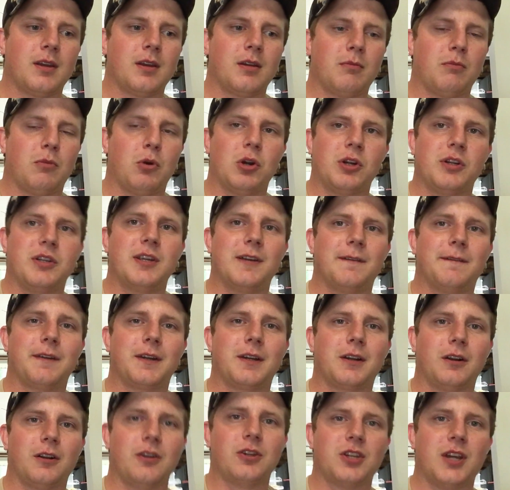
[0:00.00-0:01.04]
more
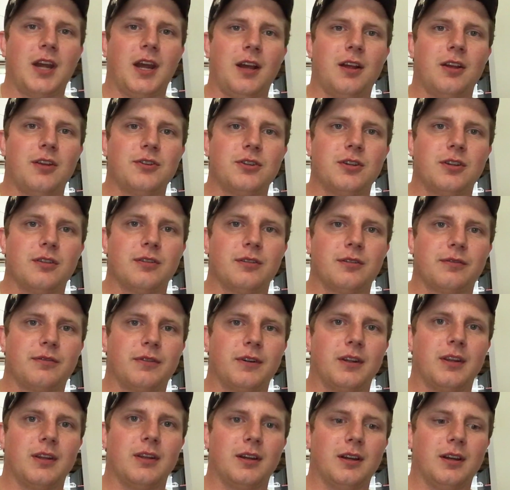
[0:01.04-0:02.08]
difficult challenges
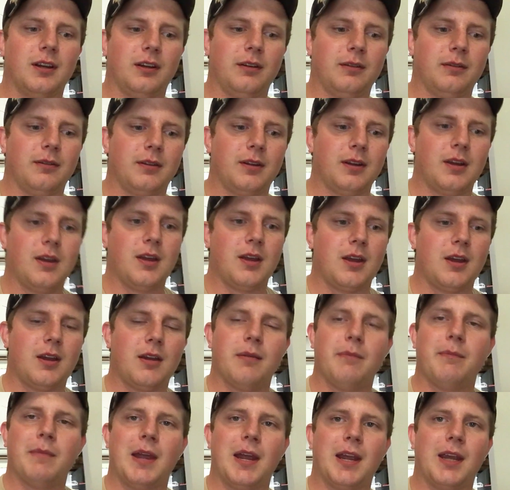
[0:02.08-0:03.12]
for the
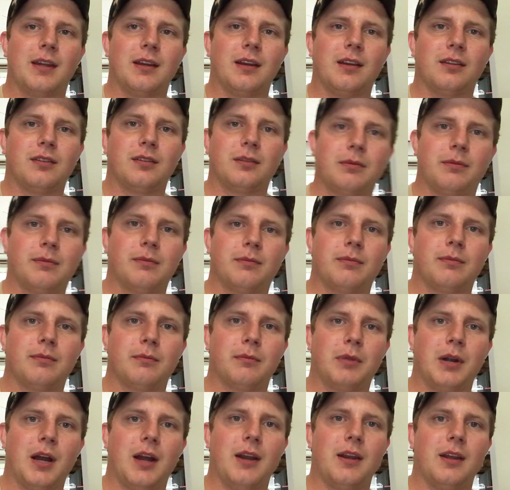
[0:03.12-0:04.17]
Magnus
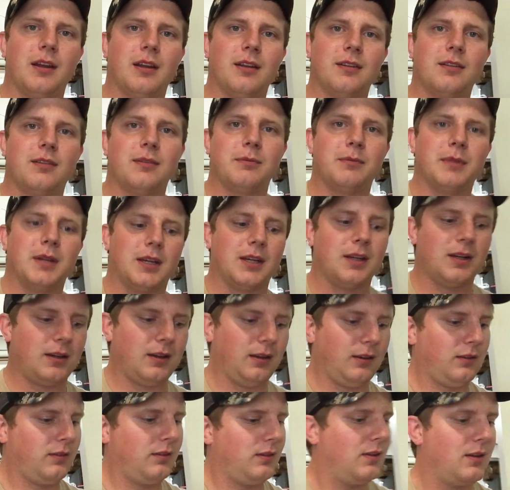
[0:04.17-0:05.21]
broadheads
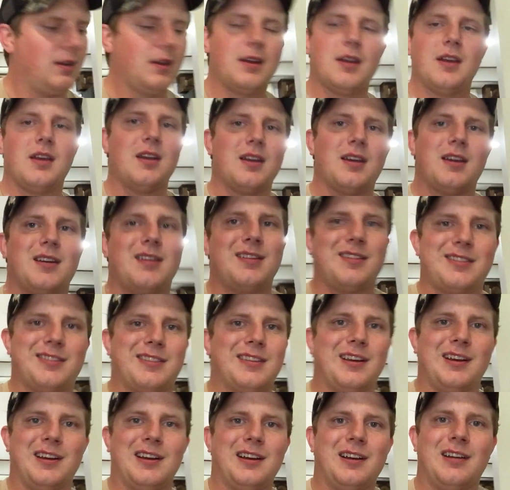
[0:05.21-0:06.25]
because
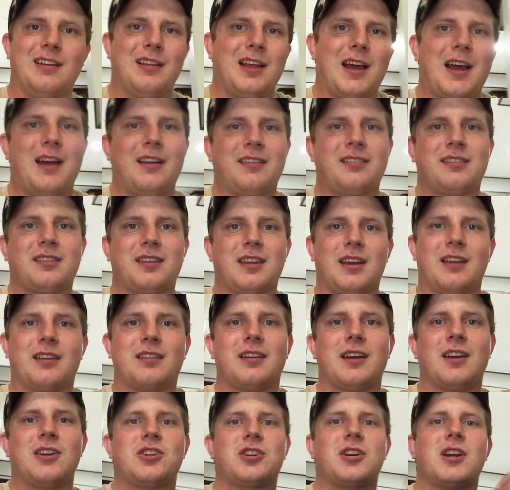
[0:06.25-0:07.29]
the last things
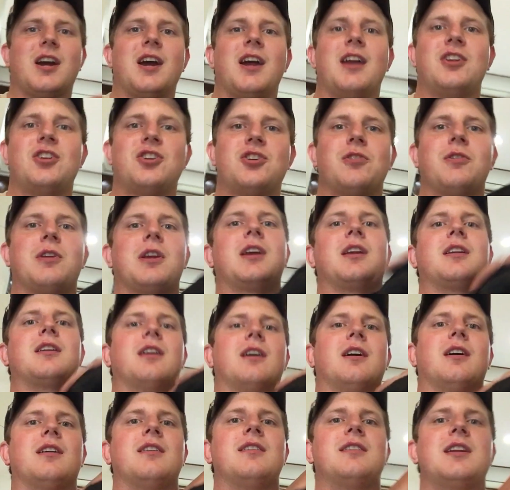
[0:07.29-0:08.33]
I tried shooting
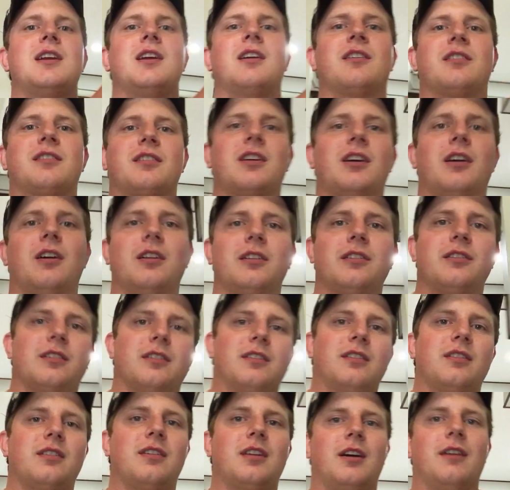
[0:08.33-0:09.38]
into deer skulls and
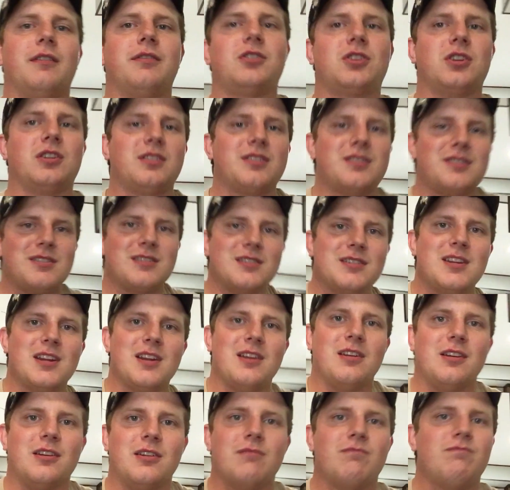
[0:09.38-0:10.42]
stuff just
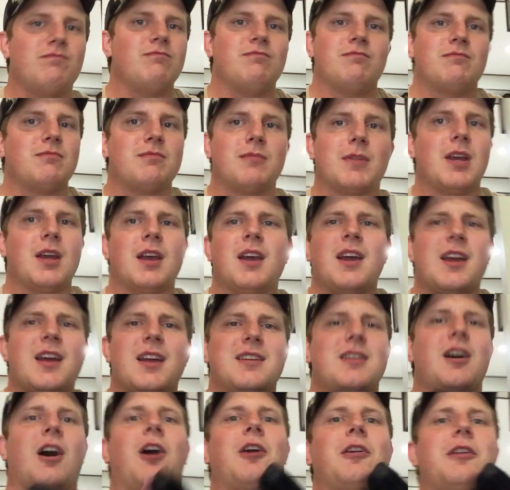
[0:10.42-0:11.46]
didn't
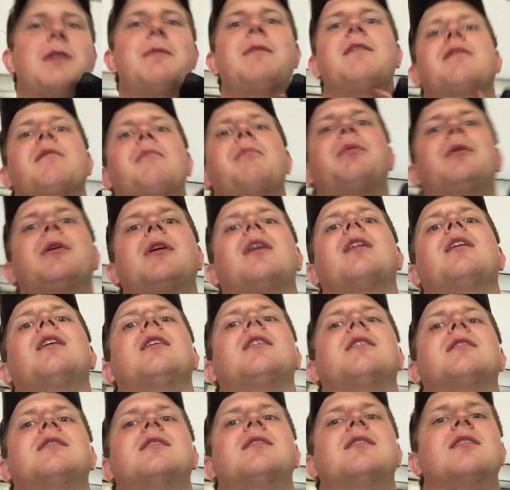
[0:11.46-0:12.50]
hardly even put a
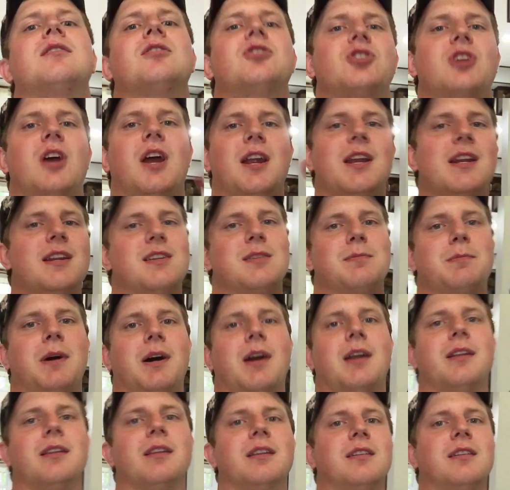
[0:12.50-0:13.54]
little shiny spot on the